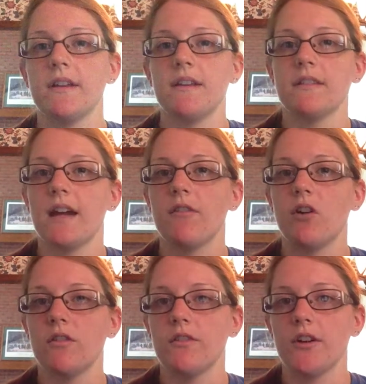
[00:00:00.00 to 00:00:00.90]
I think they have
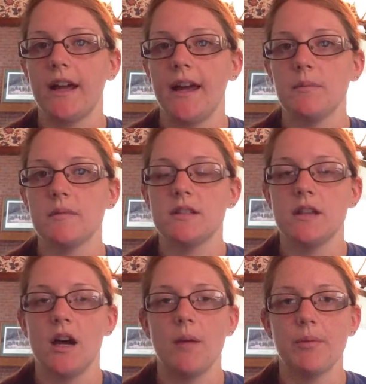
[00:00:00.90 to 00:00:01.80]
all of their games
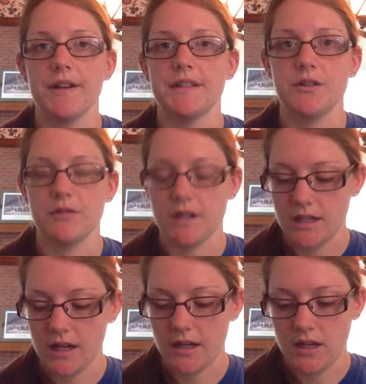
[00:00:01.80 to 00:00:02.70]
priced at
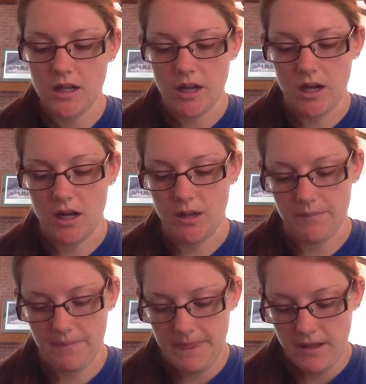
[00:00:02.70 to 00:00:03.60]

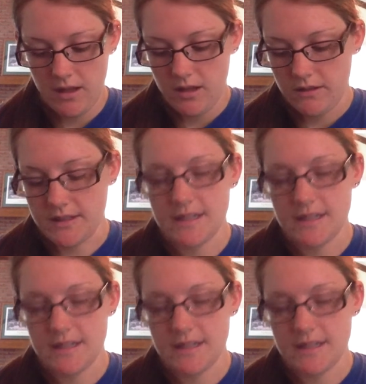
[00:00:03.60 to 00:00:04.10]
$2.99. The